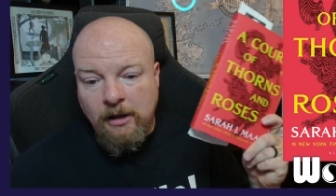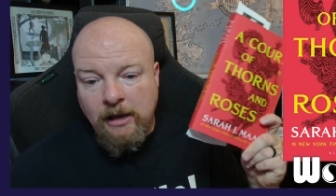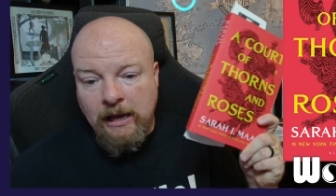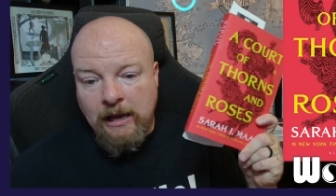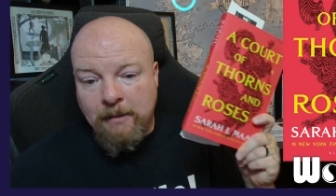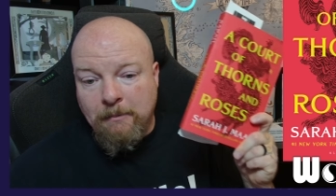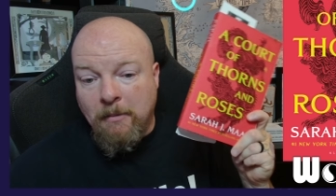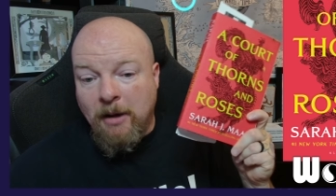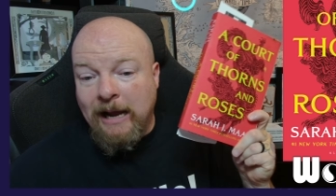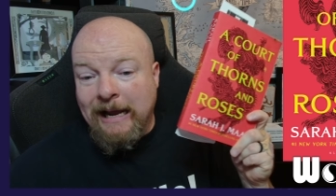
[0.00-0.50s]

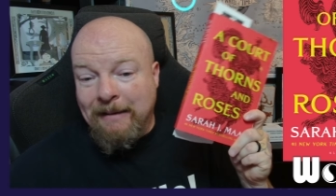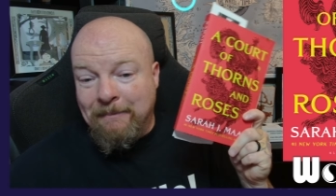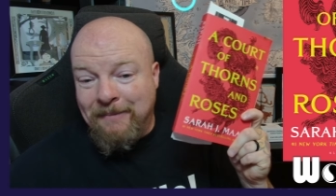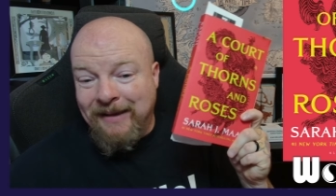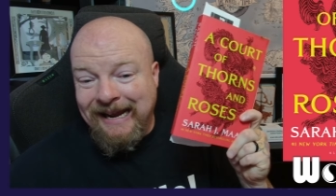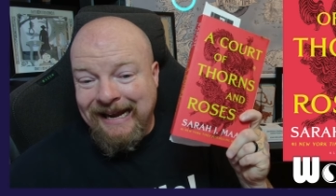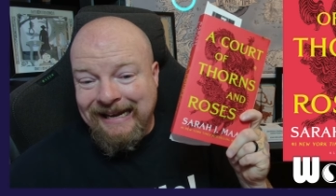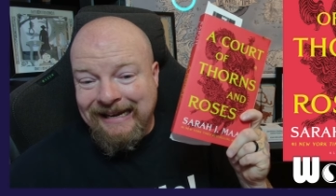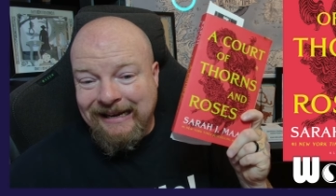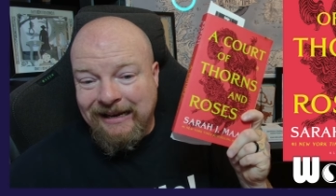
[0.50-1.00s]
in my
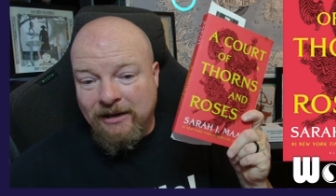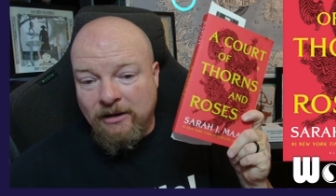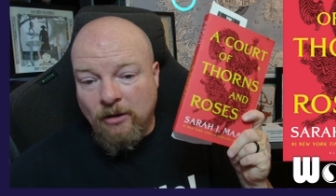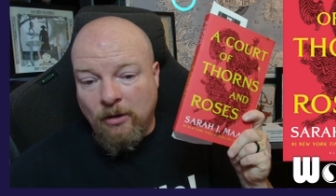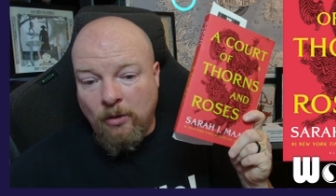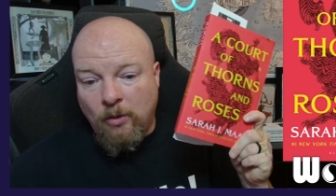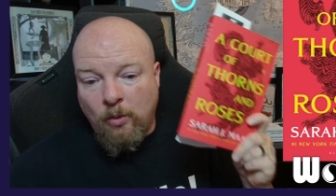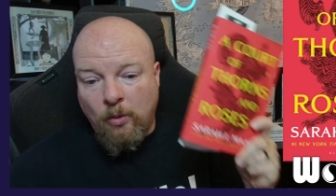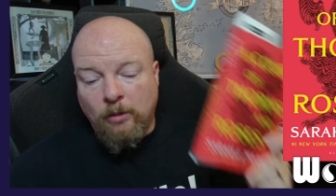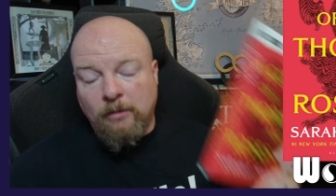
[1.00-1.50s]
opinion, A
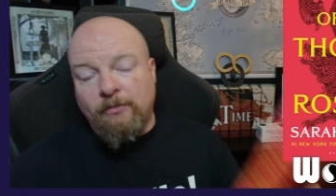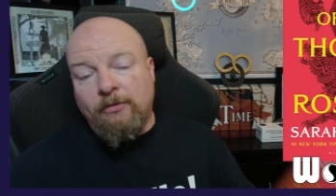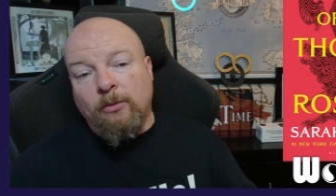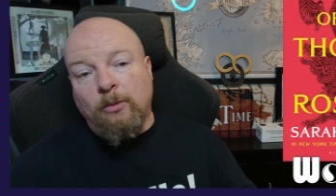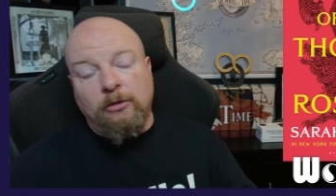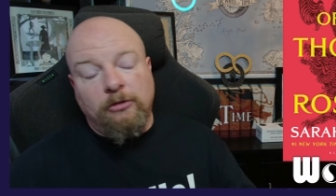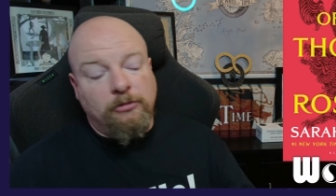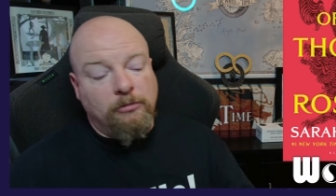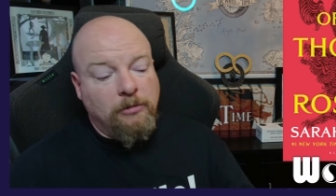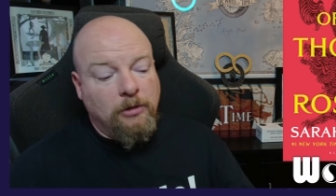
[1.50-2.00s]
Court of
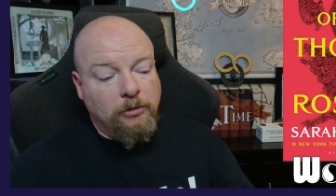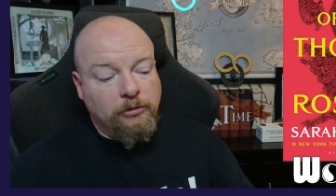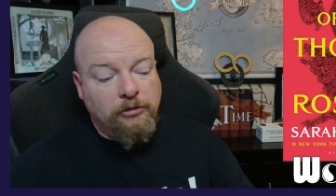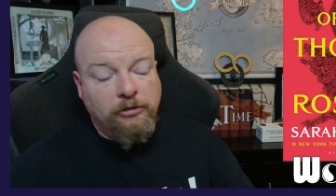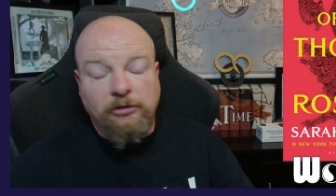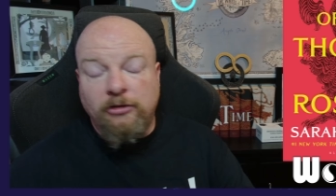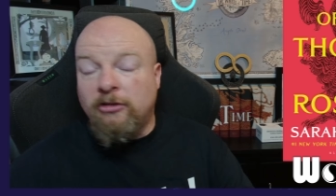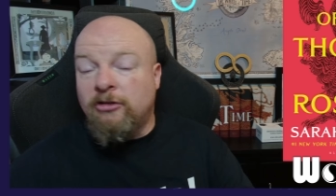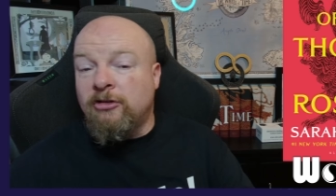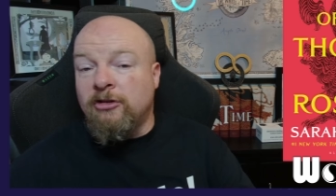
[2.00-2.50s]
Thorns and
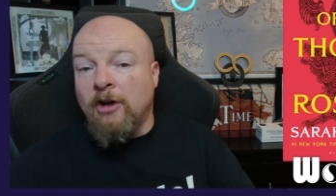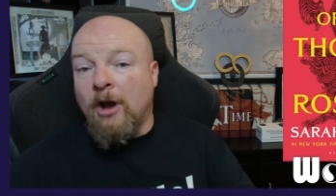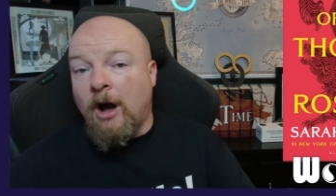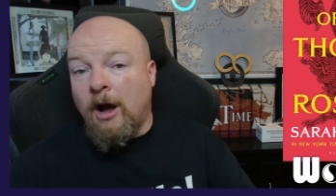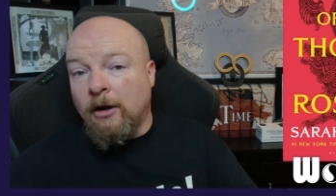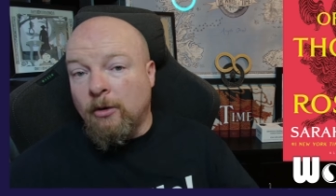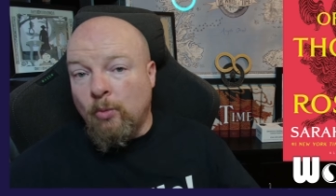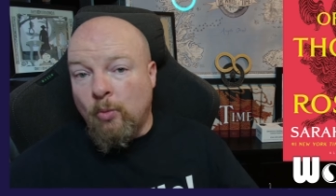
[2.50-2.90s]
Roses is not